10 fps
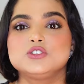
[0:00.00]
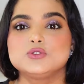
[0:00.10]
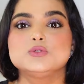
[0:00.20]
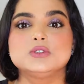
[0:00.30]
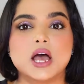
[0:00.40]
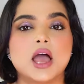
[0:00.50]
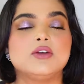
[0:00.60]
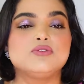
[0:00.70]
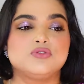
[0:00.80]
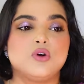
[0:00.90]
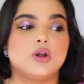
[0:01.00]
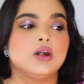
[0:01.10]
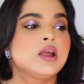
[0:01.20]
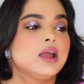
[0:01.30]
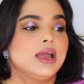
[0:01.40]
to die
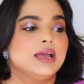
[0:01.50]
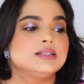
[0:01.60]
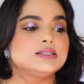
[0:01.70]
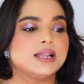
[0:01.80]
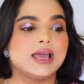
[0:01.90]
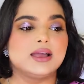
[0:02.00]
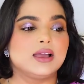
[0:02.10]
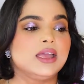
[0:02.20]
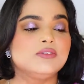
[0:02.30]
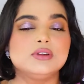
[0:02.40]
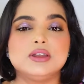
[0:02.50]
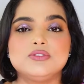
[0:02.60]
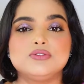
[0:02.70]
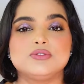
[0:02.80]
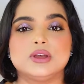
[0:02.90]
for. It's like, even
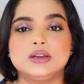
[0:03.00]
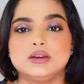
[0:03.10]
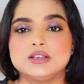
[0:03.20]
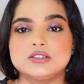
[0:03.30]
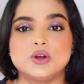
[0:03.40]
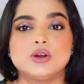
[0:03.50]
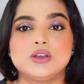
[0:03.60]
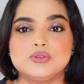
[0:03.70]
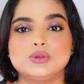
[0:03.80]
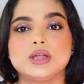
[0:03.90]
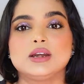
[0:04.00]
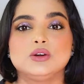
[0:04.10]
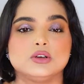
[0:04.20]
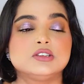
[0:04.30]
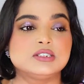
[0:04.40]
if it does not give you that
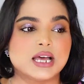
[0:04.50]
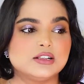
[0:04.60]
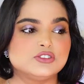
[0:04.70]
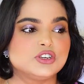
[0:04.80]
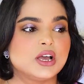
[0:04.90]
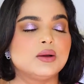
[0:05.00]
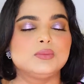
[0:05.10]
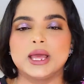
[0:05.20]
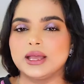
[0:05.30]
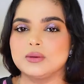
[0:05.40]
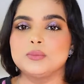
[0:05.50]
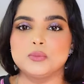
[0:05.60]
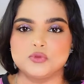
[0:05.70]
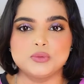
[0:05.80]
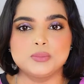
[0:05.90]
nostalgia, like
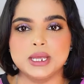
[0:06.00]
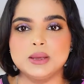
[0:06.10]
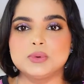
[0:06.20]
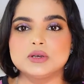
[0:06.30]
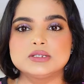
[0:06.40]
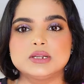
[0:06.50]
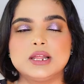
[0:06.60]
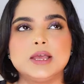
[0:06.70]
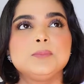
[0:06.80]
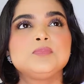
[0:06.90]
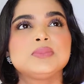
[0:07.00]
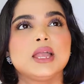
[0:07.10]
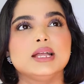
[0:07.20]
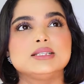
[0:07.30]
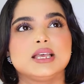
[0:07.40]
for me personally,
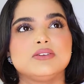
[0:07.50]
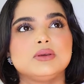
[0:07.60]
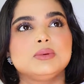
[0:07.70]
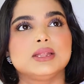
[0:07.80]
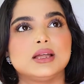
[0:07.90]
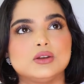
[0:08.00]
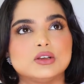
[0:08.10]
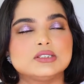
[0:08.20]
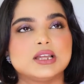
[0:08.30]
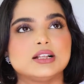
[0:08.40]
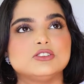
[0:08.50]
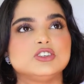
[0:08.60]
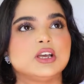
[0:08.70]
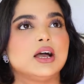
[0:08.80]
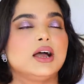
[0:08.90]
it's giving me that
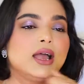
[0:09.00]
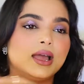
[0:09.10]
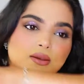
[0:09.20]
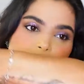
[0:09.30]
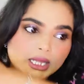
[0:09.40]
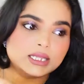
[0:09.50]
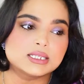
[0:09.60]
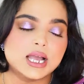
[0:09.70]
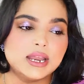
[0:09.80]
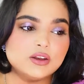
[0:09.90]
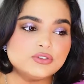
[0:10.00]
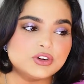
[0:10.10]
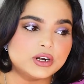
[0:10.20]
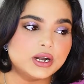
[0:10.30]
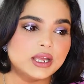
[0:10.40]
nostalgia, and it's kind of
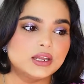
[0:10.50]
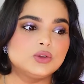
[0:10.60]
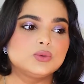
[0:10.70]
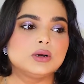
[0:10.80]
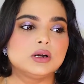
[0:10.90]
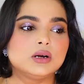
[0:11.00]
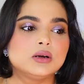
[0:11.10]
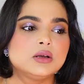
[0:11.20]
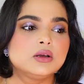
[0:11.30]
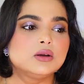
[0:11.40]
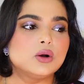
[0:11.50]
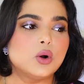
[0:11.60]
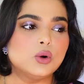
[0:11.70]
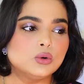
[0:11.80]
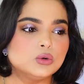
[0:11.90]
turning into a
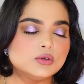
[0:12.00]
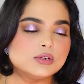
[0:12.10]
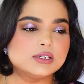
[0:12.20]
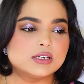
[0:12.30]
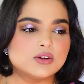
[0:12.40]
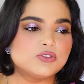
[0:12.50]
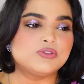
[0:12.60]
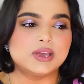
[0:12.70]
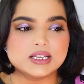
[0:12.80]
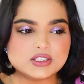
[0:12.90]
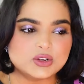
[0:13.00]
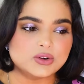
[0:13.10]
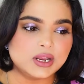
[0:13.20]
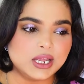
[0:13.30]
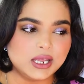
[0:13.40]
old face
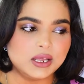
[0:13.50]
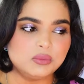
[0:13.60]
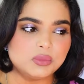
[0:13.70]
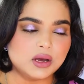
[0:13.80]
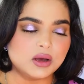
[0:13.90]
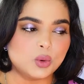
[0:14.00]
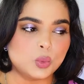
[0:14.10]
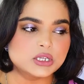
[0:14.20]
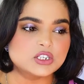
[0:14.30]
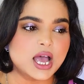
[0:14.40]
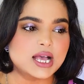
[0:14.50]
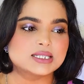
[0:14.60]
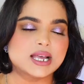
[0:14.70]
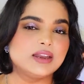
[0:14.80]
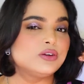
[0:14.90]
cream which
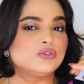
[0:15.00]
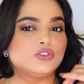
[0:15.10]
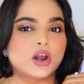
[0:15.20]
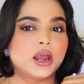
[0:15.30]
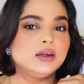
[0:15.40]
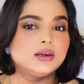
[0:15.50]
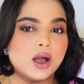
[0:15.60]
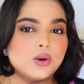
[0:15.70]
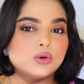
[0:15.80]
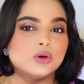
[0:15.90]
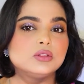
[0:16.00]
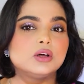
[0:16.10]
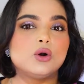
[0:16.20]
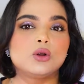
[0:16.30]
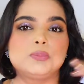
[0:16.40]
has kind of dried down on
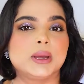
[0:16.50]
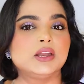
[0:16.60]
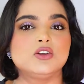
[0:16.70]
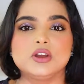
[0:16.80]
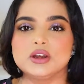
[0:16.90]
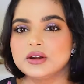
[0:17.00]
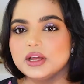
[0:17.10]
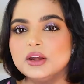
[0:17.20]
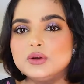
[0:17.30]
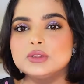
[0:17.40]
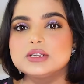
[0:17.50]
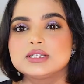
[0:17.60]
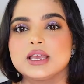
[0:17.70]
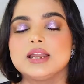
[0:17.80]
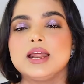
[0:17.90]
the or penetrated into the
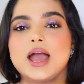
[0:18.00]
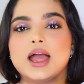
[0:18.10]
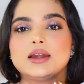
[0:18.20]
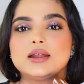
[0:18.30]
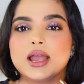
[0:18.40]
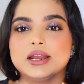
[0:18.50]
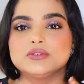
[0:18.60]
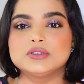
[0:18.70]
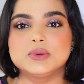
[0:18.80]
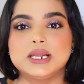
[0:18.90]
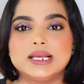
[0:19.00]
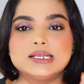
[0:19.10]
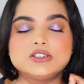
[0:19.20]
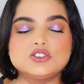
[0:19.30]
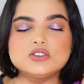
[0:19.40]
skin and kind of
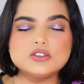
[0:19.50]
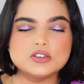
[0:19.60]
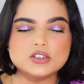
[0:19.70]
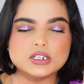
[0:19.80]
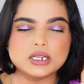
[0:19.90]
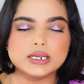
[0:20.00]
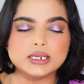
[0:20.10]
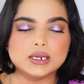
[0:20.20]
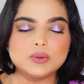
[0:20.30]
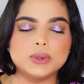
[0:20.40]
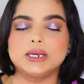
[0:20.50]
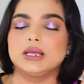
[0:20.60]
smelling just a little